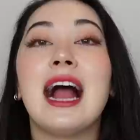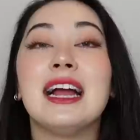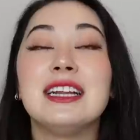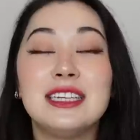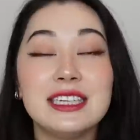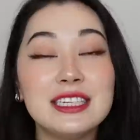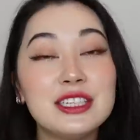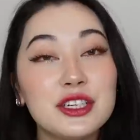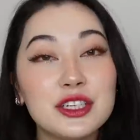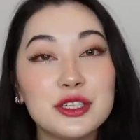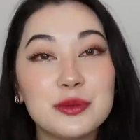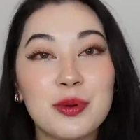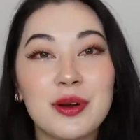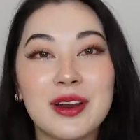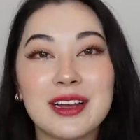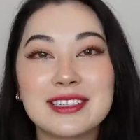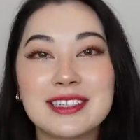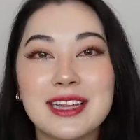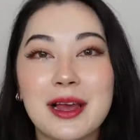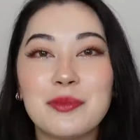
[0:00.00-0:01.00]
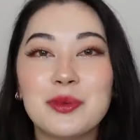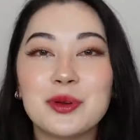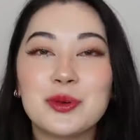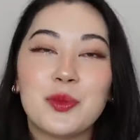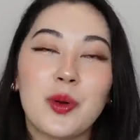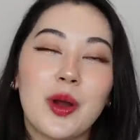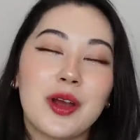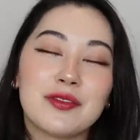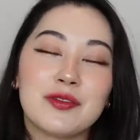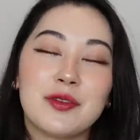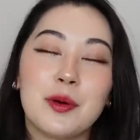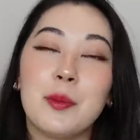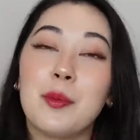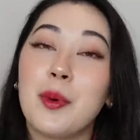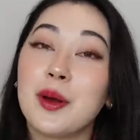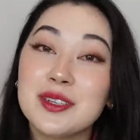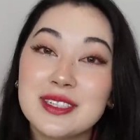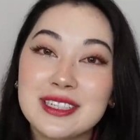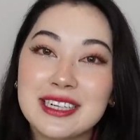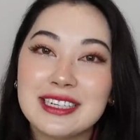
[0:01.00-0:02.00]
I did choose products that would work for
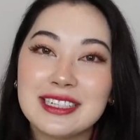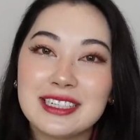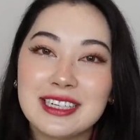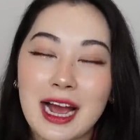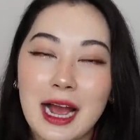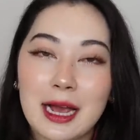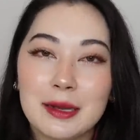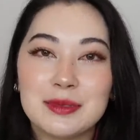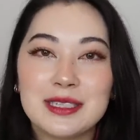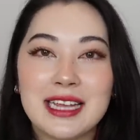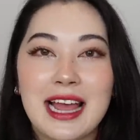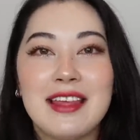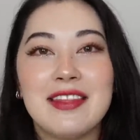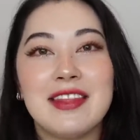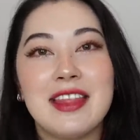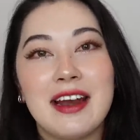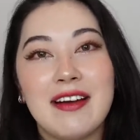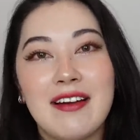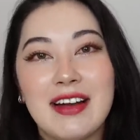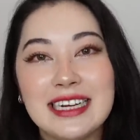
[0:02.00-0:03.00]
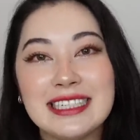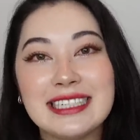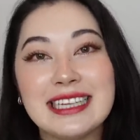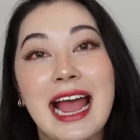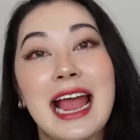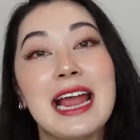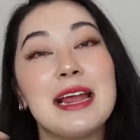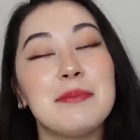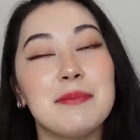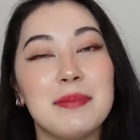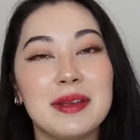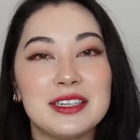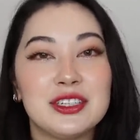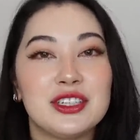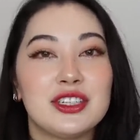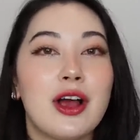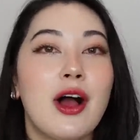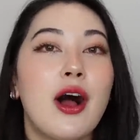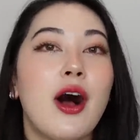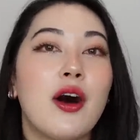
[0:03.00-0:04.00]
most skin types, and there is a
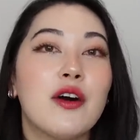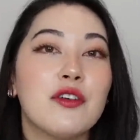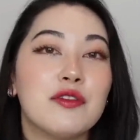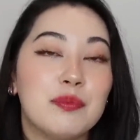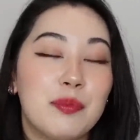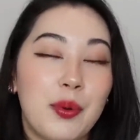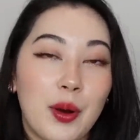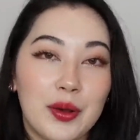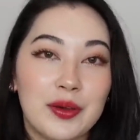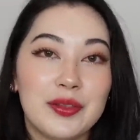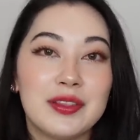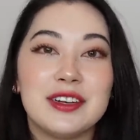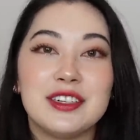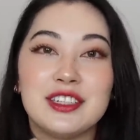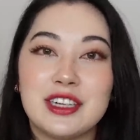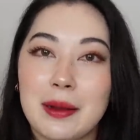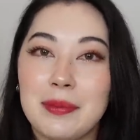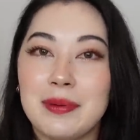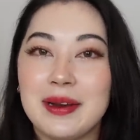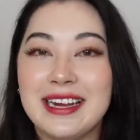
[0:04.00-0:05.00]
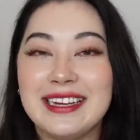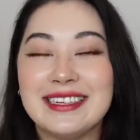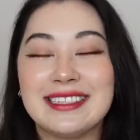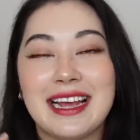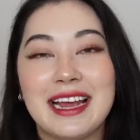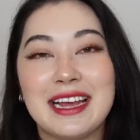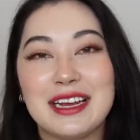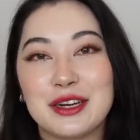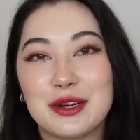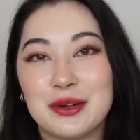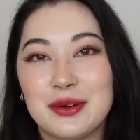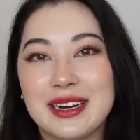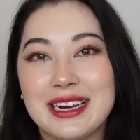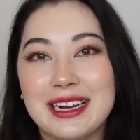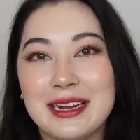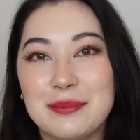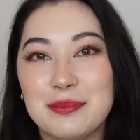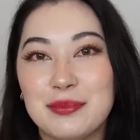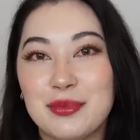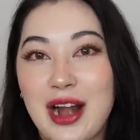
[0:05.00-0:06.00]
mixture of both Japanese and
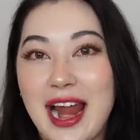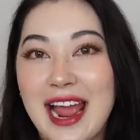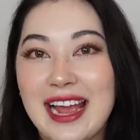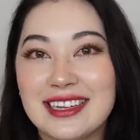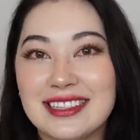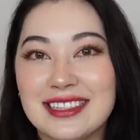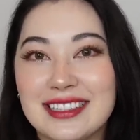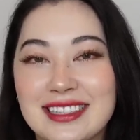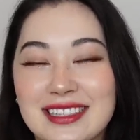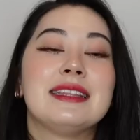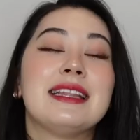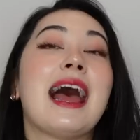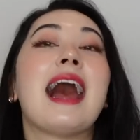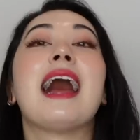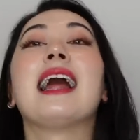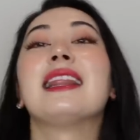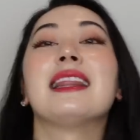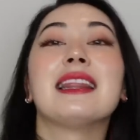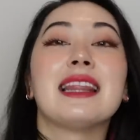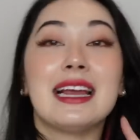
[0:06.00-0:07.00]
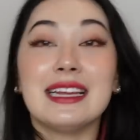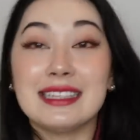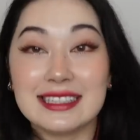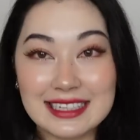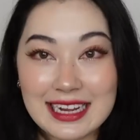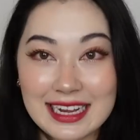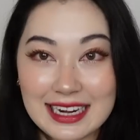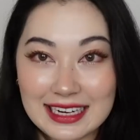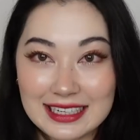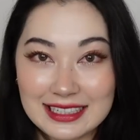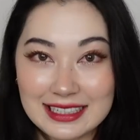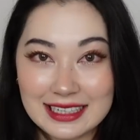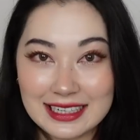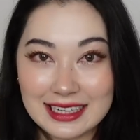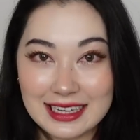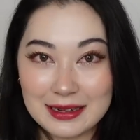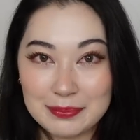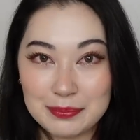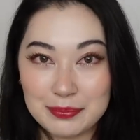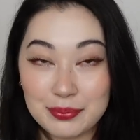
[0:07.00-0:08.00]
Korean brands. Now let's get into
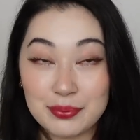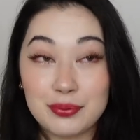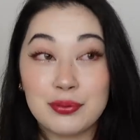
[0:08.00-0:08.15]
the